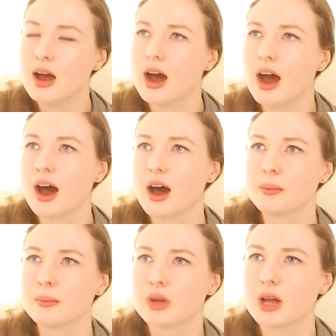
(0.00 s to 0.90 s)

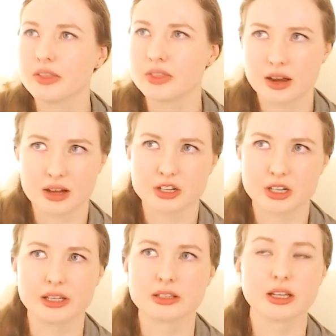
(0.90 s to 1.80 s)
And that
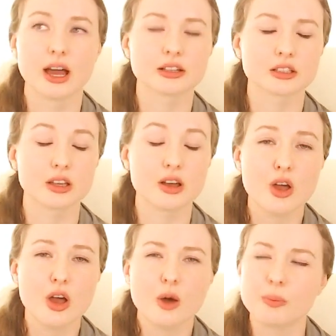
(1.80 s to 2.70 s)
actually is the answer.
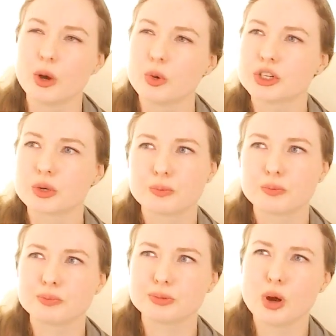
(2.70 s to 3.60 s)
But we should
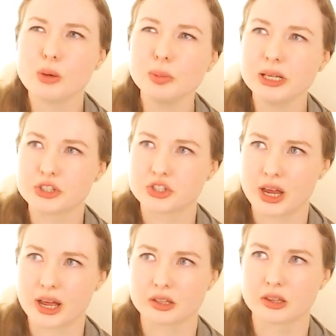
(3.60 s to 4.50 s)
probably
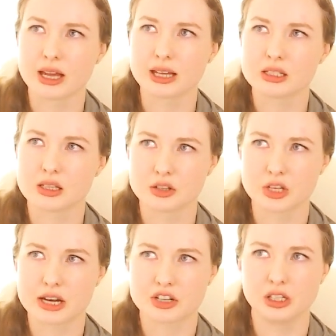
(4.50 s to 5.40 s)
check that that does
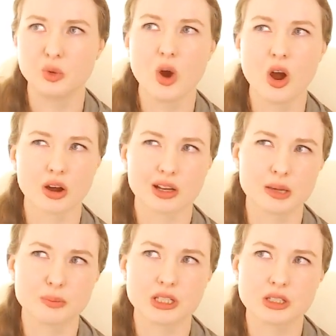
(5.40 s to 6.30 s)
actually work.
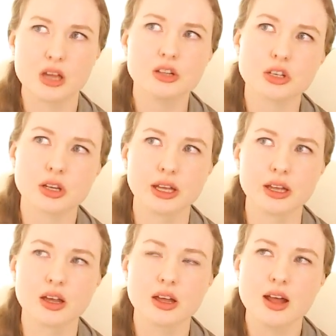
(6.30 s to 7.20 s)
Like,
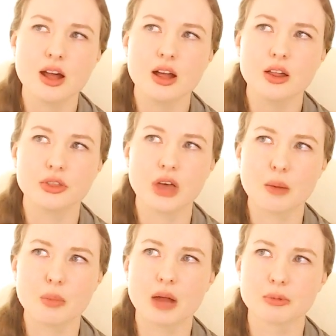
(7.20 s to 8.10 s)
potentially,
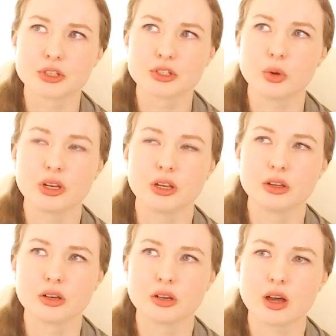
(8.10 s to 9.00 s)
that might result
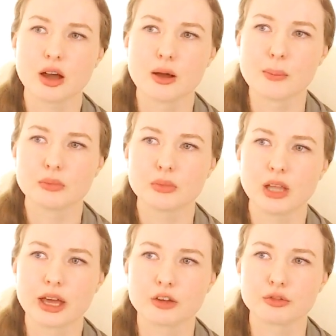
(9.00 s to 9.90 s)
in,
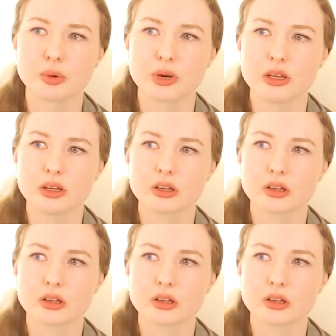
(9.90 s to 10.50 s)
like, if we...